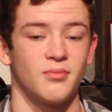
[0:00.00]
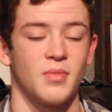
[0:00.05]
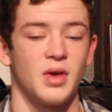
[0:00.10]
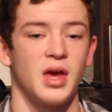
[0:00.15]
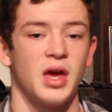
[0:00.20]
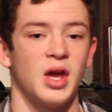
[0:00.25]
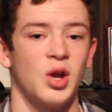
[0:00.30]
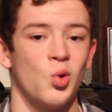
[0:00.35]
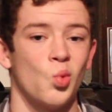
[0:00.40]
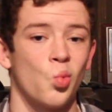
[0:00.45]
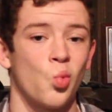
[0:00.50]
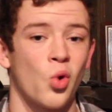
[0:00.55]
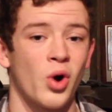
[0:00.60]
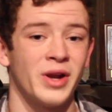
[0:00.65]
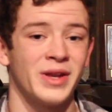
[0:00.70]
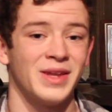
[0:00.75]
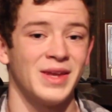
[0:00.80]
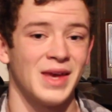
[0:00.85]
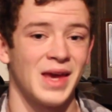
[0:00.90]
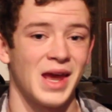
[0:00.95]
in
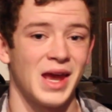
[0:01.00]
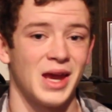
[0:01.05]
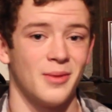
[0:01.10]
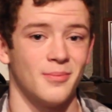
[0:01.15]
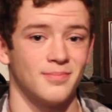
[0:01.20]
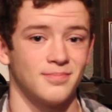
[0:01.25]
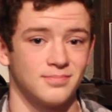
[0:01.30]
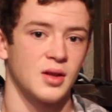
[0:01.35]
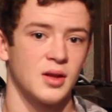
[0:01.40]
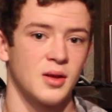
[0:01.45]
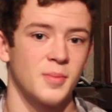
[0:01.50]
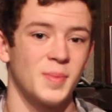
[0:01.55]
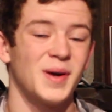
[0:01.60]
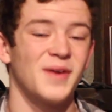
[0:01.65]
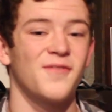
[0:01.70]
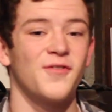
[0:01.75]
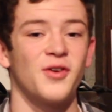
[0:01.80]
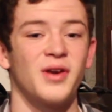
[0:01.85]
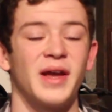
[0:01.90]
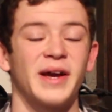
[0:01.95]
one game. But
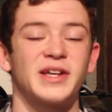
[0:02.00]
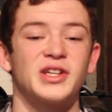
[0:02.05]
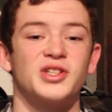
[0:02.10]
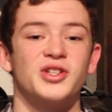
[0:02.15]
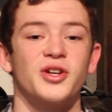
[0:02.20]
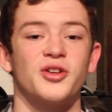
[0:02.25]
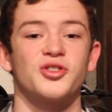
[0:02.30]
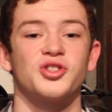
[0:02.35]
for next year,